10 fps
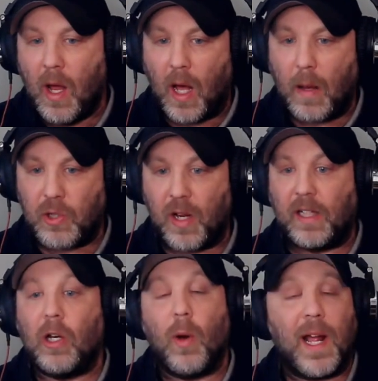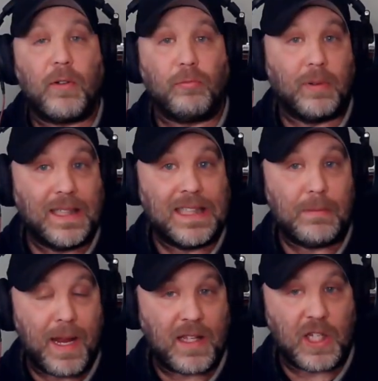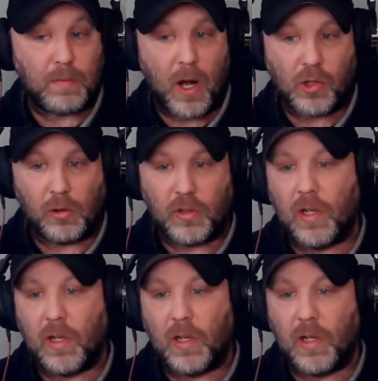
so that I could go ahead and really make this modular.